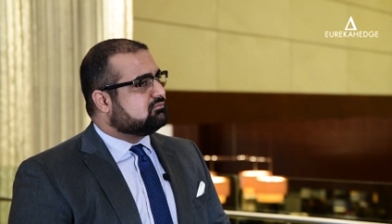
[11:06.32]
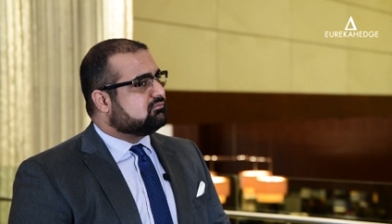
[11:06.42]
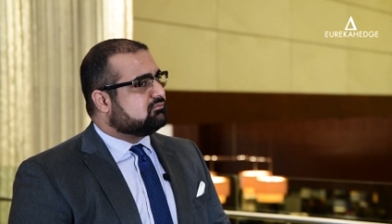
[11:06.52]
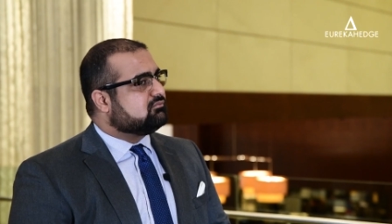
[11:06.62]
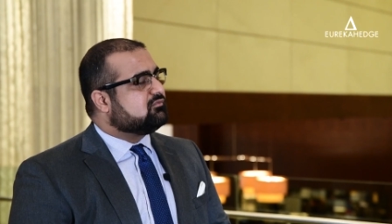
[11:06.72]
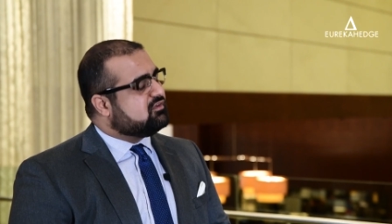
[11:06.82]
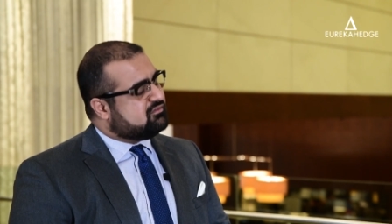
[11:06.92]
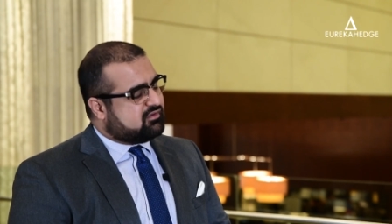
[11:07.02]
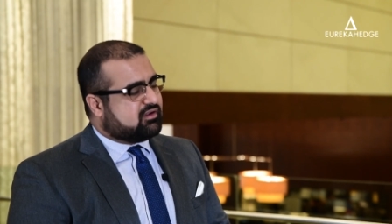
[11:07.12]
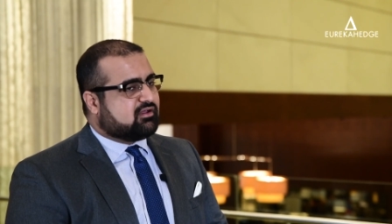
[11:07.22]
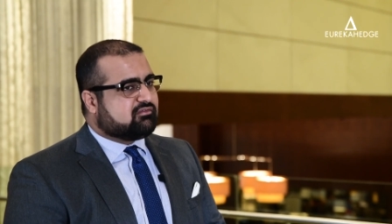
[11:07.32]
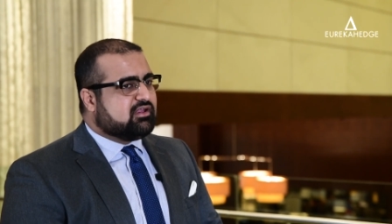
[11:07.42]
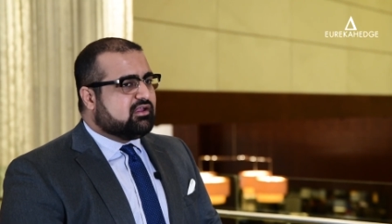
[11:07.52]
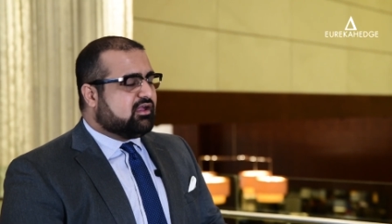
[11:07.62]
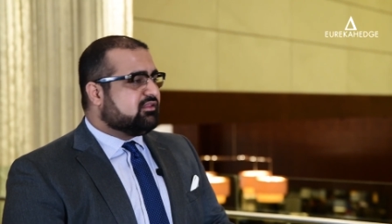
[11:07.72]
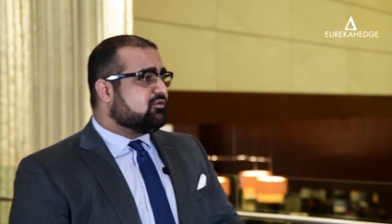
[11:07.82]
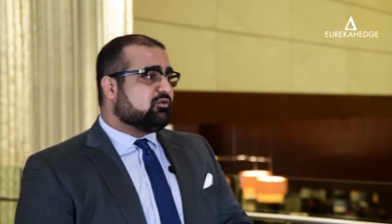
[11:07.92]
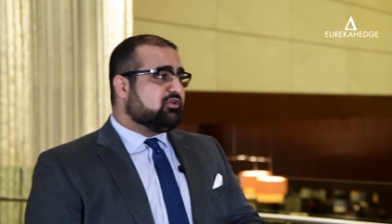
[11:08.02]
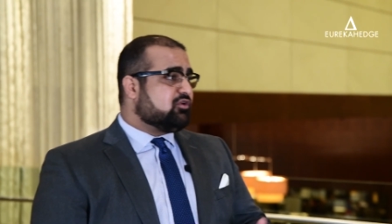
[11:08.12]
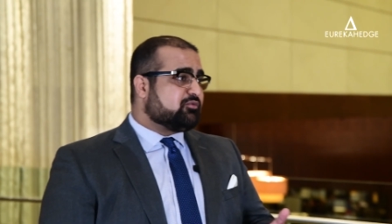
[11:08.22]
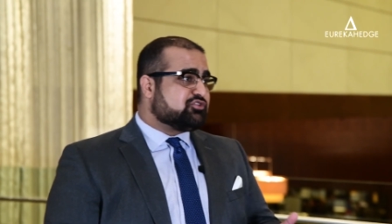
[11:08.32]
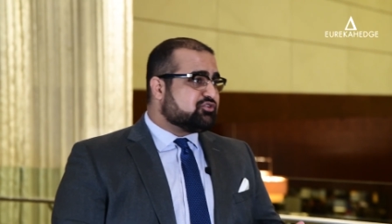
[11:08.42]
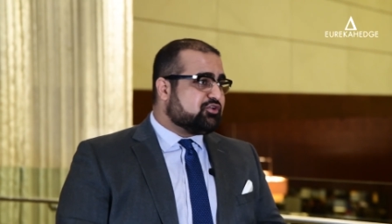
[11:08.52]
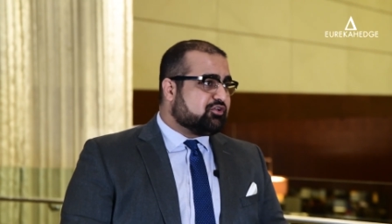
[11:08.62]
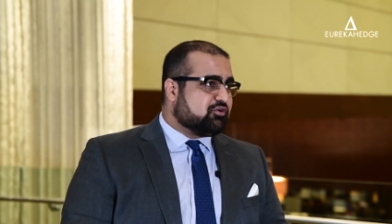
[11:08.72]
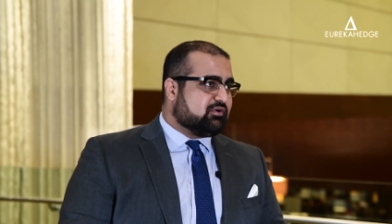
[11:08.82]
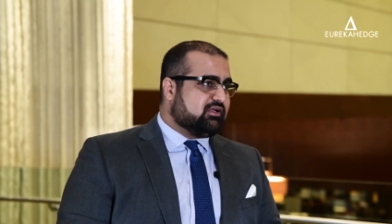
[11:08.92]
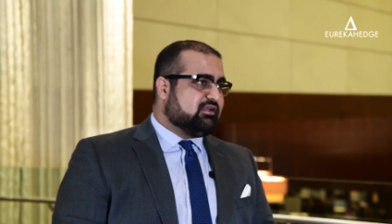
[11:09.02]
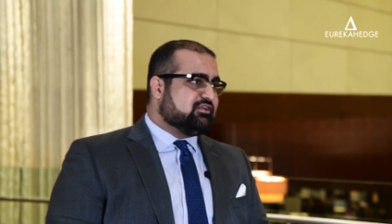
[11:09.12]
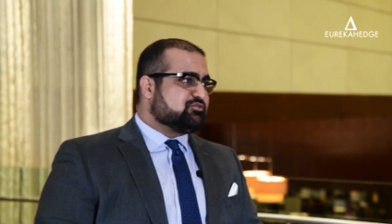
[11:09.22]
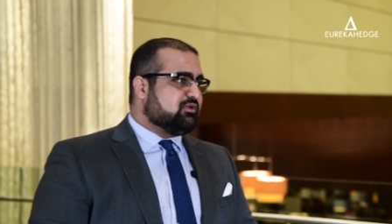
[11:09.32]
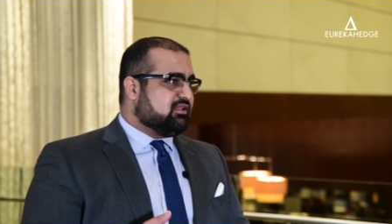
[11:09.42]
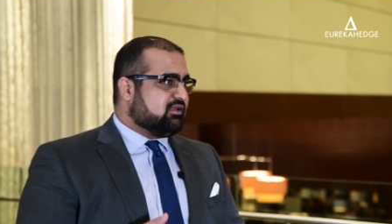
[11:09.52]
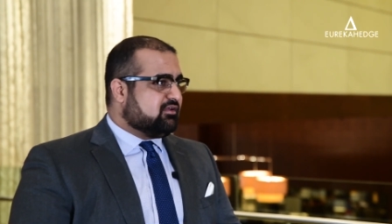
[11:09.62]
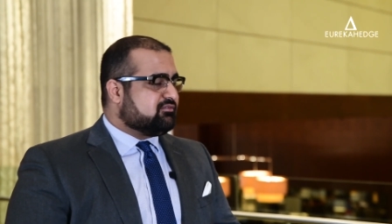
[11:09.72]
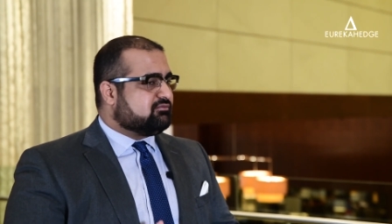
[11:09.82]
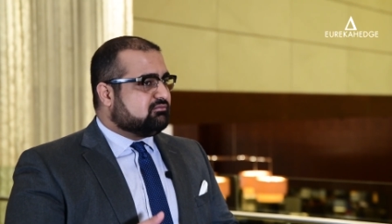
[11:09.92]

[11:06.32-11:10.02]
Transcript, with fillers: Hmm. Fair enough. And there could be an opportunity over here as well if